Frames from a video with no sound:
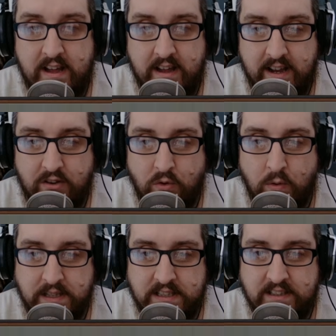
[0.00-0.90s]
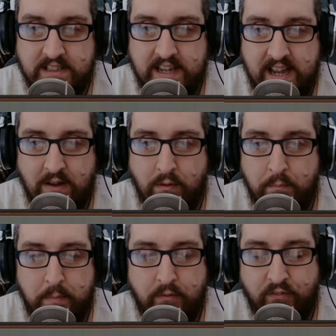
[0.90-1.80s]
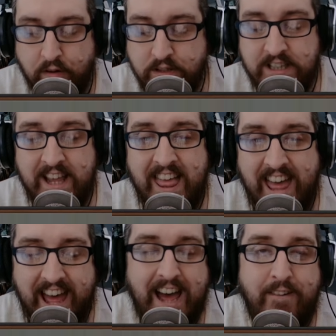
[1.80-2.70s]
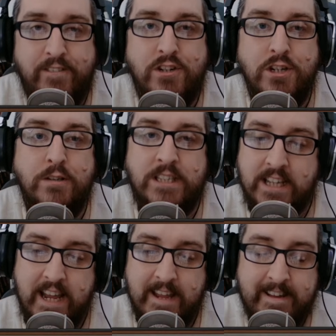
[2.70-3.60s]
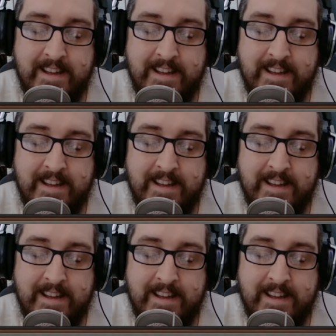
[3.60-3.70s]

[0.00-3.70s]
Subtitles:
It's always nice to hear what folks have to say.